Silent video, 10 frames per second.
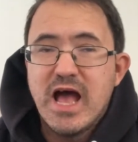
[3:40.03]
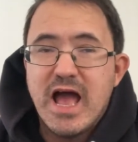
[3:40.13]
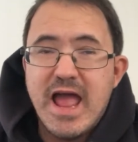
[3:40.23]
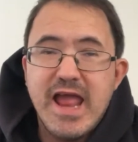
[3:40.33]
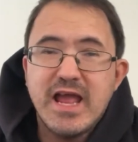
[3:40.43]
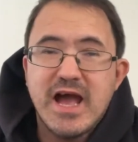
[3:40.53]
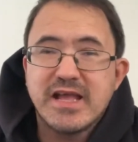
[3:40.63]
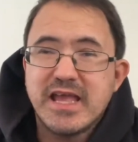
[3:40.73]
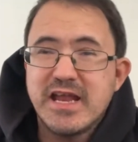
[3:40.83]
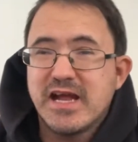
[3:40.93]
I
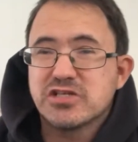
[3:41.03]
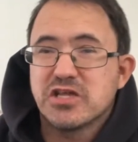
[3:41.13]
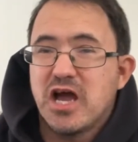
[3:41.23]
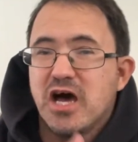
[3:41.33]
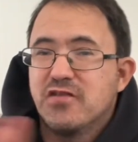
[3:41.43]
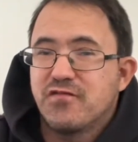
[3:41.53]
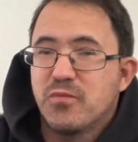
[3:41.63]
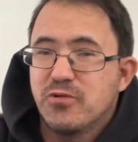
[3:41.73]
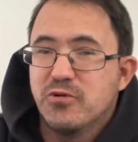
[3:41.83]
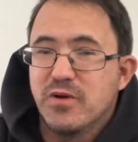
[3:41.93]
can't actually hunt for
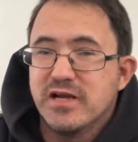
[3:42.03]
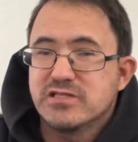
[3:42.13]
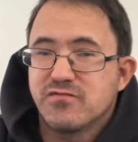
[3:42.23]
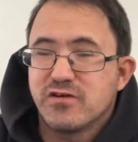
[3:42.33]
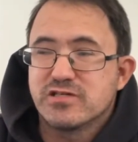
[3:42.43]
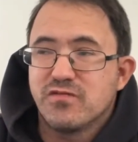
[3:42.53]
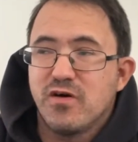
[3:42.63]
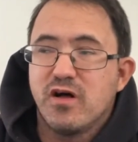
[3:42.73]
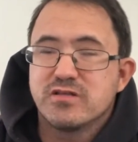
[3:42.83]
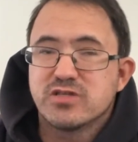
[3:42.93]
Blu-rays, first of
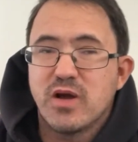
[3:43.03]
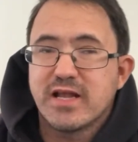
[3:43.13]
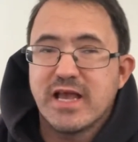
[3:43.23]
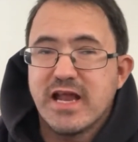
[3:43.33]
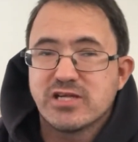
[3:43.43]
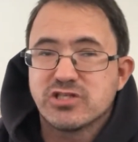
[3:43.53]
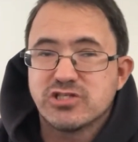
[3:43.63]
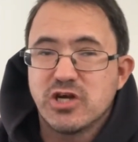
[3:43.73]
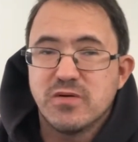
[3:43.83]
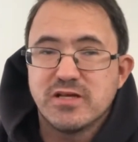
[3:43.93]
all, so I can't actually
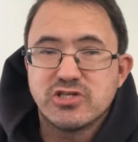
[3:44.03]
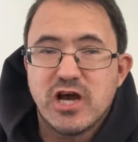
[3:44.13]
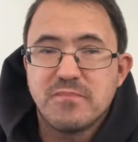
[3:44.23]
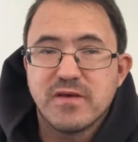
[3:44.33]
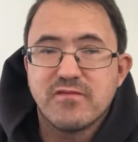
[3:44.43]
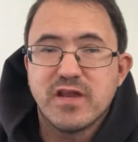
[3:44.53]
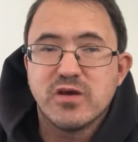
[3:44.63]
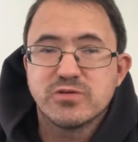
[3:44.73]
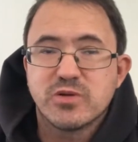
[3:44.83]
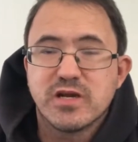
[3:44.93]
show any shopping
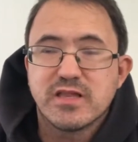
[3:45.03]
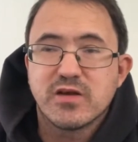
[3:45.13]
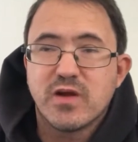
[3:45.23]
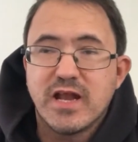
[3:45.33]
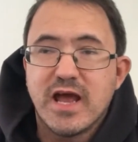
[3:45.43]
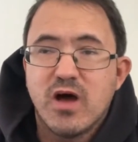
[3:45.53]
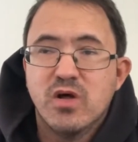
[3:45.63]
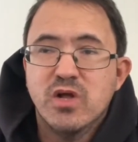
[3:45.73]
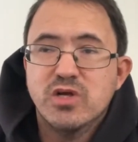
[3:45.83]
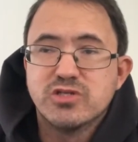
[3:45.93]
videos or anything right now
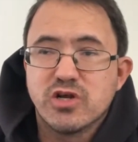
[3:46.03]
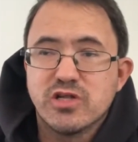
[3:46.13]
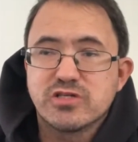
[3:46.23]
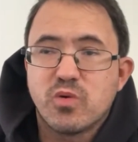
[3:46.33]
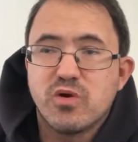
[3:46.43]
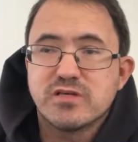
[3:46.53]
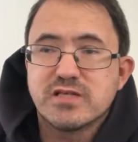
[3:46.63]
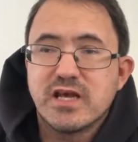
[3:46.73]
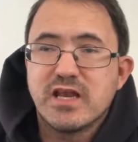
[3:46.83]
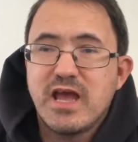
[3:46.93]
during this
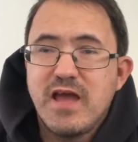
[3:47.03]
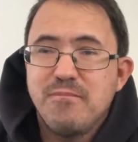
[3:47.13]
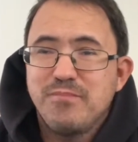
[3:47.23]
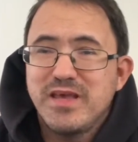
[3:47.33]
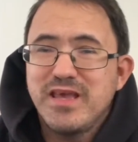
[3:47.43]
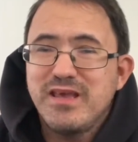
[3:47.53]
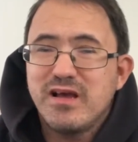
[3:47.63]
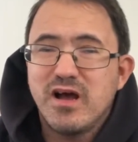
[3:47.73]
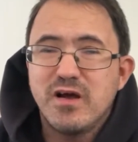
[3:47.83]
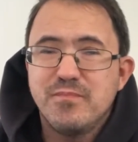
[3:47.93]
quarantine. And B,
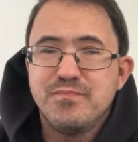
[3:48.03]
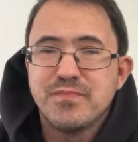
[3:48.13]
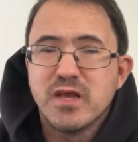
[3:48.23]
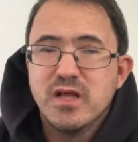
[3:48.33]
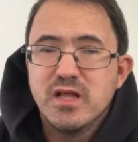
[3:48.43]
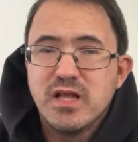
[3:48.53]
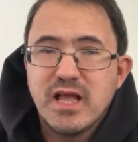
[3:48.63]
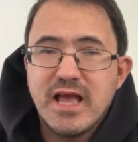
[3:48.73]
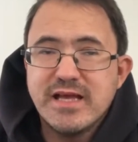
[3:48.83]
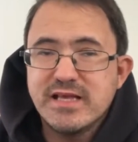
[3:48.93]

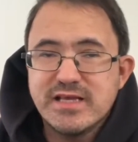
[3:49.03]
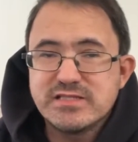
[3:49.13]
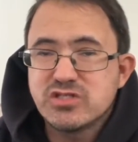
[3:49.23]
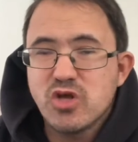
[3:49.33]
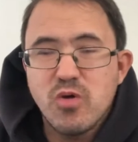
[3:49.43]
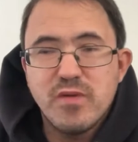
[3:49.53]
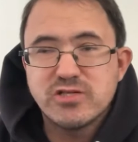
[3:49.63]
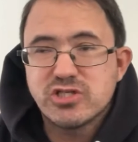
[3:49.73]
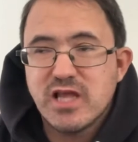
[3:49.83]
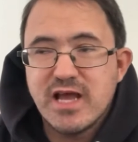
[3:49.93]
it's so
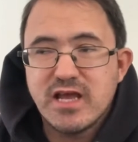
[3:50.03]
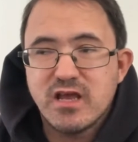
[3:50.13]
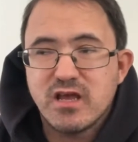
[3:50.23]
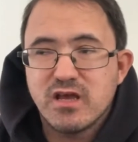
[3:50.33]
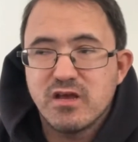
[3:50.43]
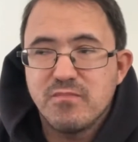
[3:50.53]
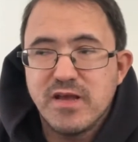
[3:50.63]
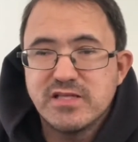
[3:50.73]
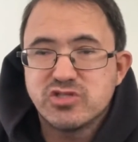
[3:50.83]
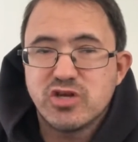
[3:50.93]
much like
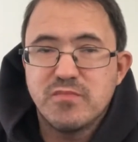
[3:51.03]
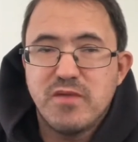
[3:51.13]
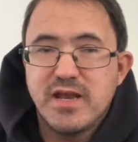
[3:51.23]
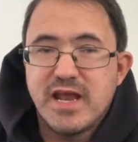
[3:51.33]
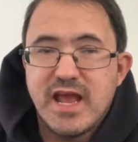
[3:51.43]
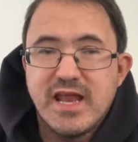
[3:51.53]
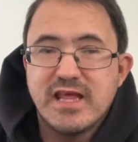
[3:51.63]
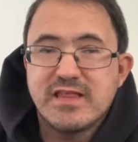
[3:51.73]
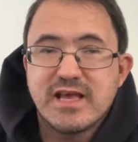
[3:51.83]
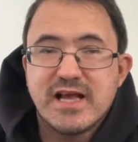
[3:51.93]
Mainstream Monday.
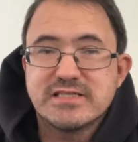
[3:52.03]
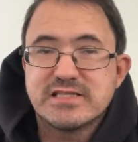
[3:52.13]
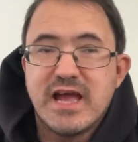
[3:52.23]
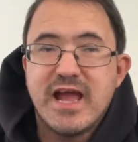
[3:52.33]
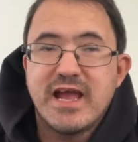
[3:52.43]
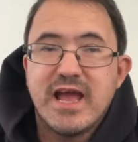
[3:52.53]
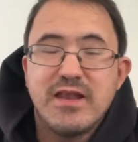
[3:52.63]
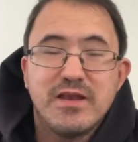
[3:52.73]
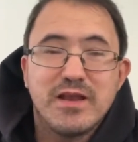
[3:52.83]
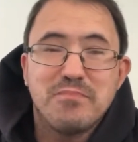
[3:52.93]
Anything I say,
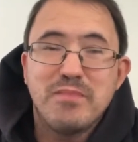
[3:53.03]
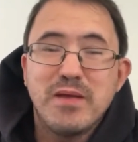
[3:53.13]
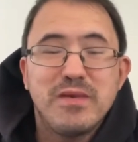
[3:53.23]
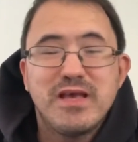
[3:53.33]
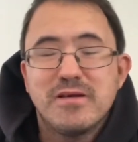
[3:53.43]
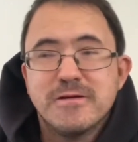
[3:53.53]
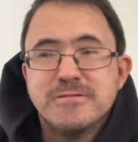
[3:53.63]
and maybe